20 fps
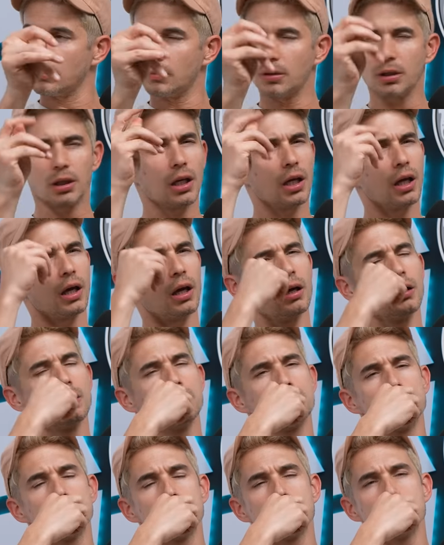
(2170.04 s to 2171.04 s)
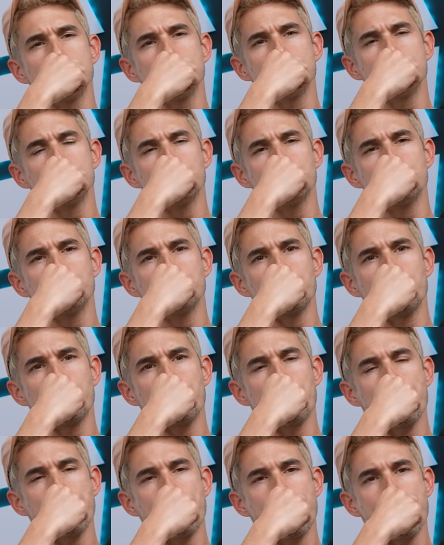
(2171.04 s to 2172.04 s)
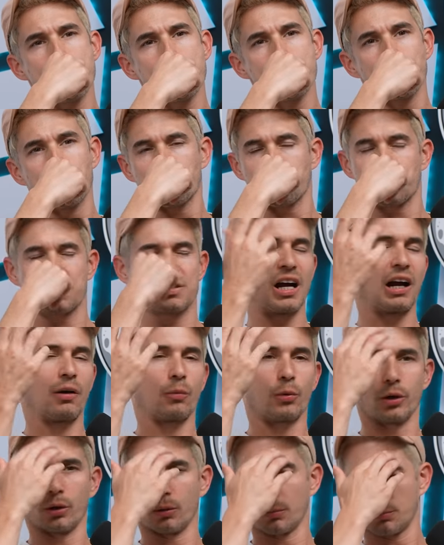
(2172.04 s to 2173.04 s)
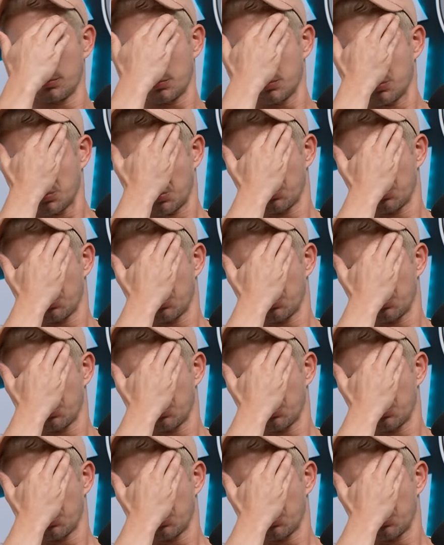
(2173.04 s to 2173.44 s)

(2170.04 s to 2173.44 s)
Their marketing yeah. says it's alternating. It's I not real. So.